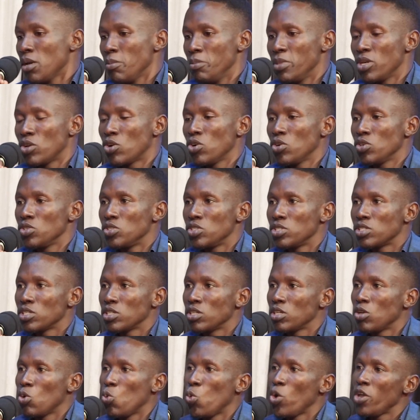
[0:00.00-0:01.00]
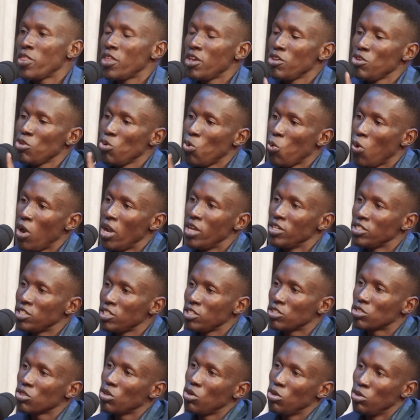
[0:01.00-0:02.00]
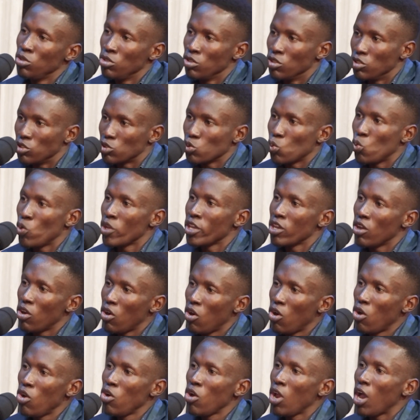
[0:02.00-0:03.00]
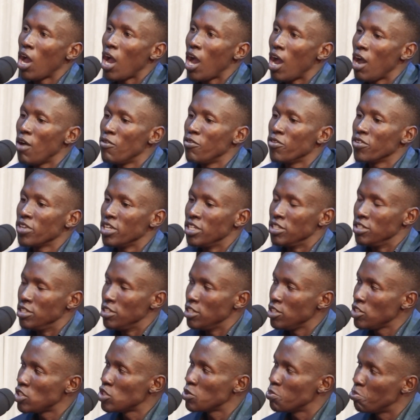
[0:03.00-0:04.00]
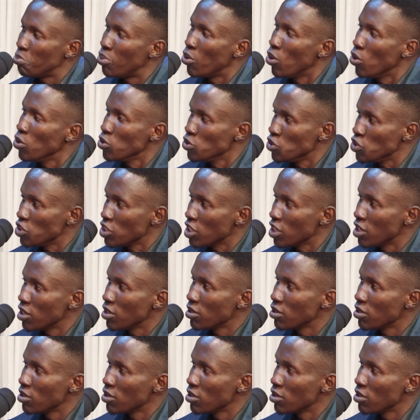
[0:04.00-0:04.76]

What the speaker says: Because whether you want it or not, we all have a disposure